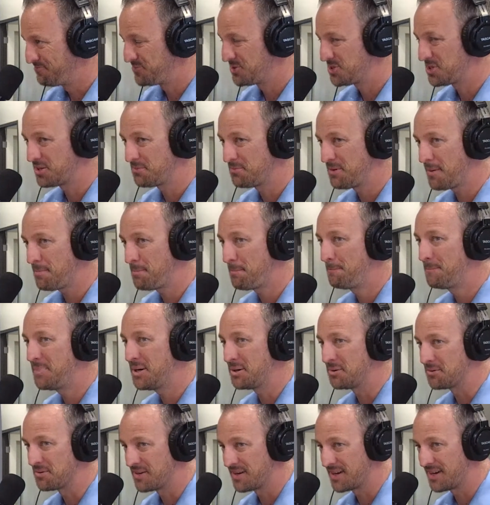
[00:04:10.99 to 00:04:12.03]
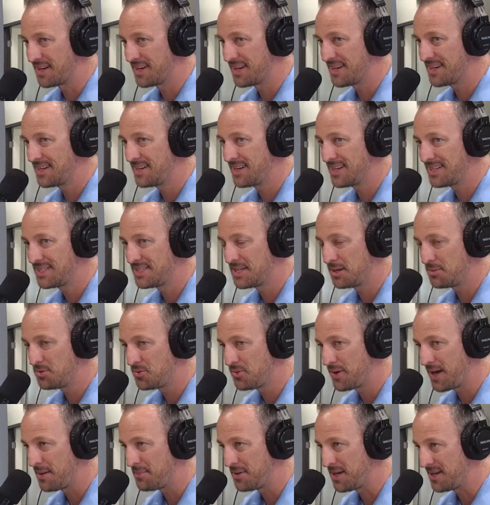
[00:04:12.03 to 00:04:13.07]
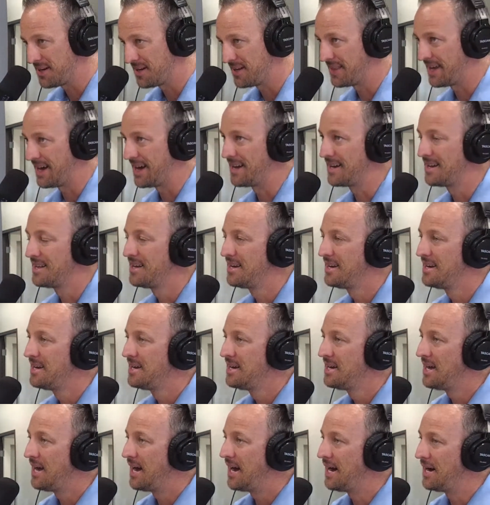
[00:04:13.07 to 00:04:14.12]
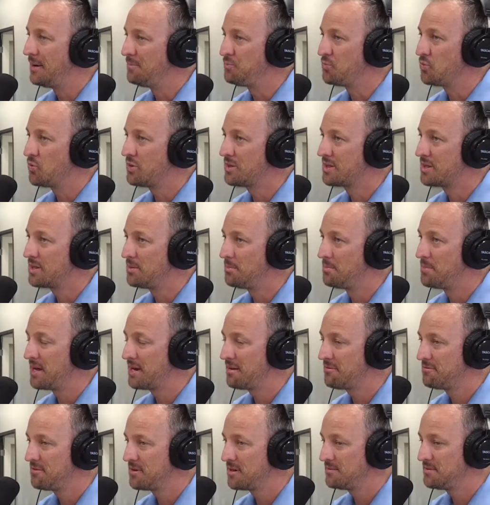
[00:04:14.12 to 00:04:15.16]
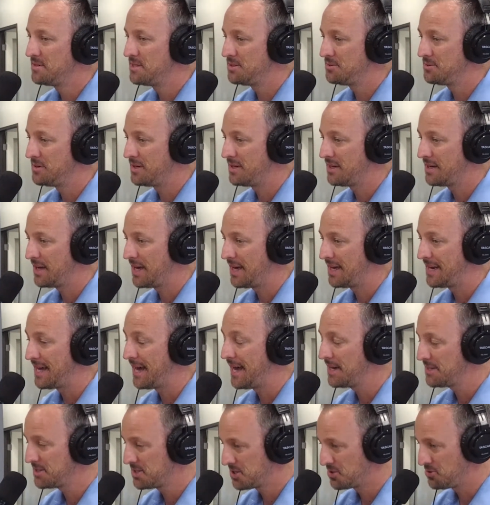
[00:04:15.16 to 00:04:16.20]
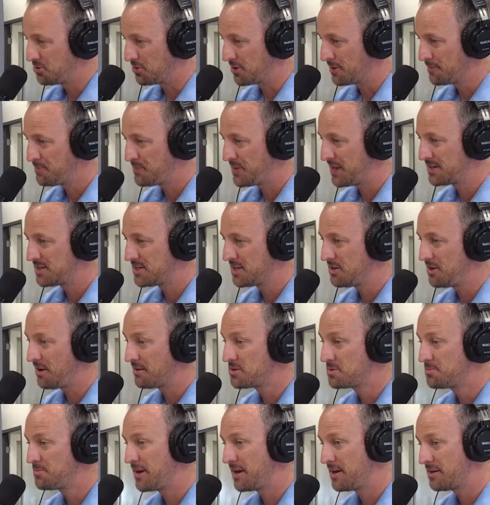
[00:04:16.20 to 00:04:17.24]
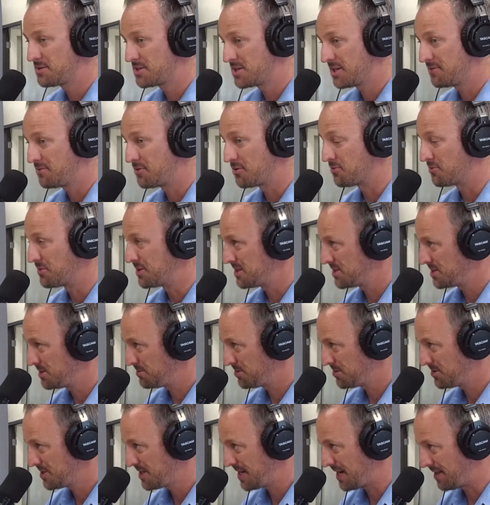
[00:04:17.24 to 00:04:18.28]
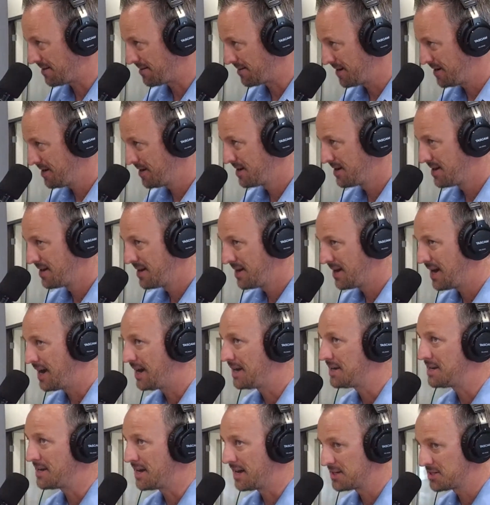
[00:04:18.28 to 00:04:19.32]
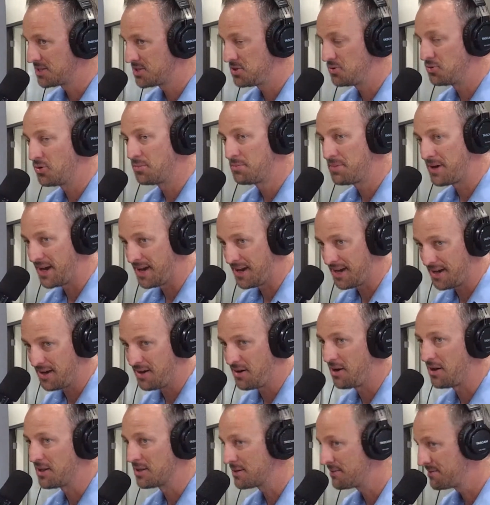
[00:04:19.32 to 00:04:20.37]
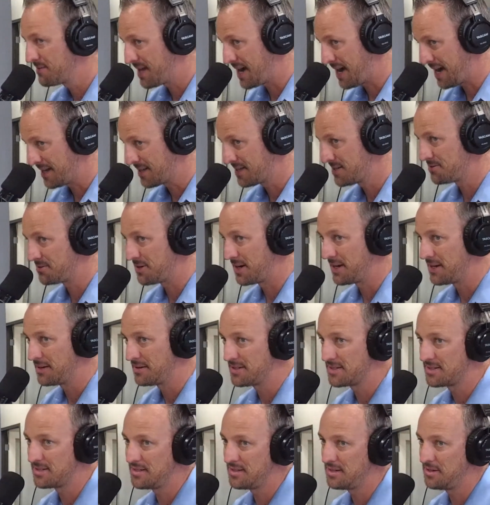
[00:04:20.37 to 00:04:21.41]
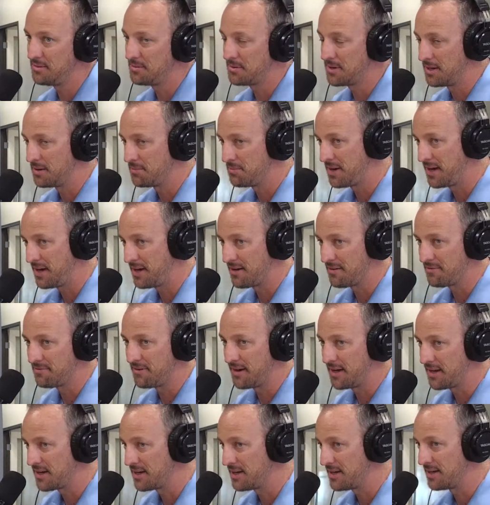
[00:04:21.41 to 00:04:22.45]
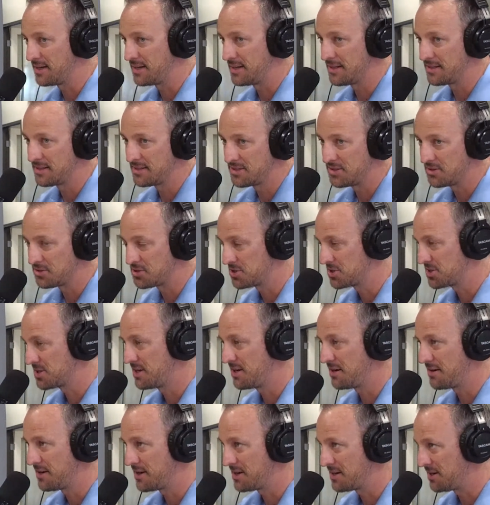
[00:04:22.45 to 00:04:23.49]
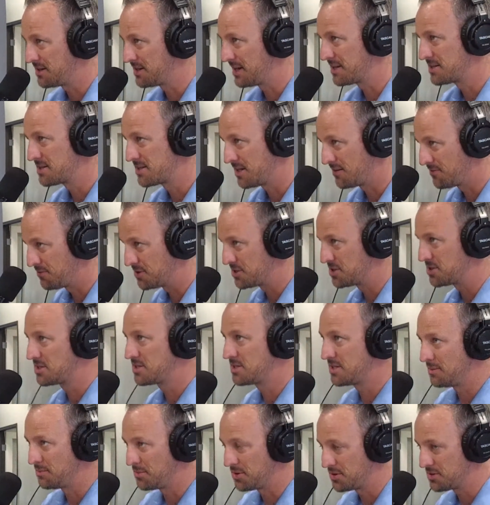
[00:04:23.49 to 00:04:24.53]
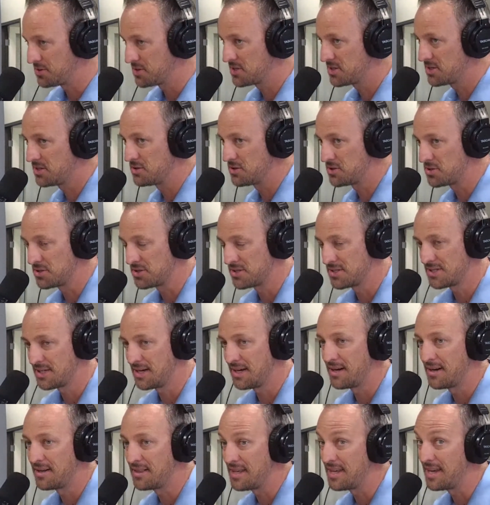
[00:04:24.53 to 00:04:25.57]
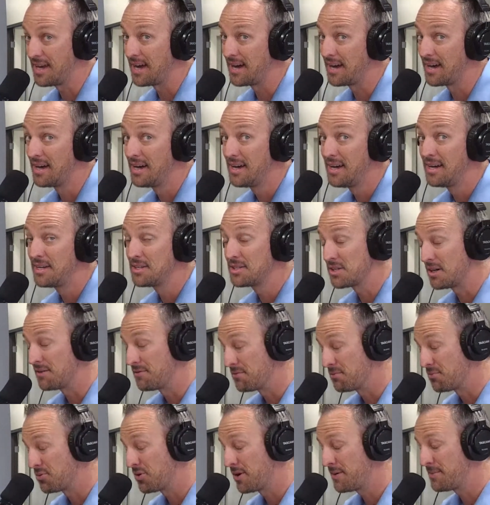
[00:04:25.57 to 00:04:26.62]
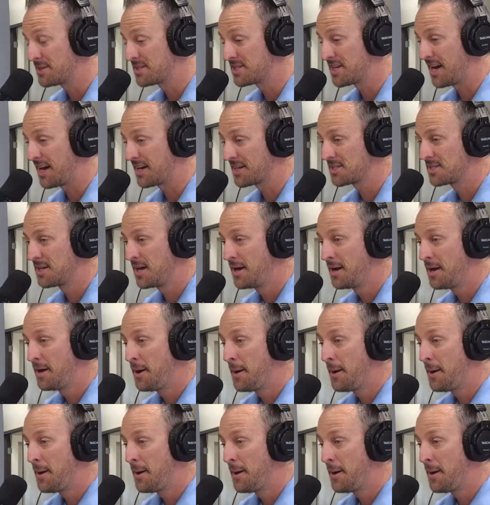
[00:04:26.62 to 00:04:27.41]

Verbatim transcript: So you're going to pay both. You're going to get double whammied on that. Um, the benefit of doing an S Corp is that you have to pay yourself a reasonable salary. And yes, you will pay all of that, right? It's, you're going to pay your FICA and Social Security and all that stuff, which is similar to social or the uh, self-employment tax.